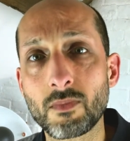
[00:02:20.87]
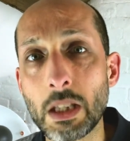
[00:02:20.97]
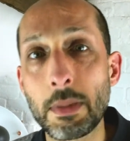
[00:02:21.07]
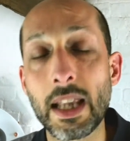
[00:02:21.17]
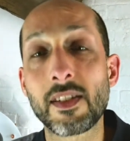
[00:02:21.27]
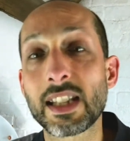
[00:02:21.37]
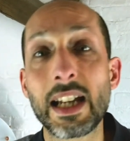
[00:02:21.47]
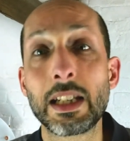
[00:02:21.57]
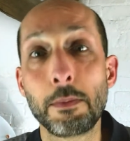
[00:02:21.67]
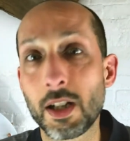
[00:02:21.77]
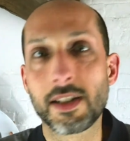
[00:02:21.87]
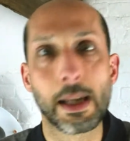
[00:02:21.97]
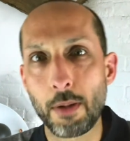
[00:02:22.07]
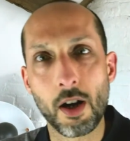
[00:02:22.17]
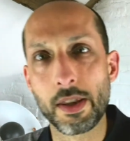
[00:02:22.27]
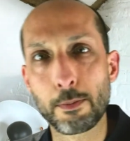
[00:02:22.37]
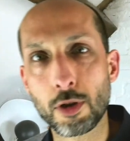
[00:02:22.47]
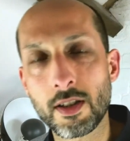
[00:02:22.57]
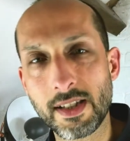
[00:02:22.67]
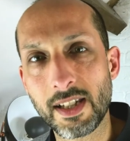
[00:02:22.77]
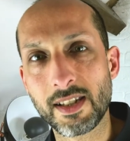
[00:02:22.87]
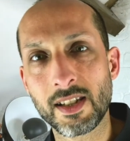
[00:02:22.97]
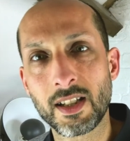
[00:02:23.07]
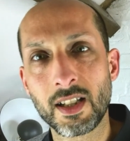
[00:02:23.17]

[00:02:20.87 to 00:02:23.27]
but they stayed in because they're part of the process?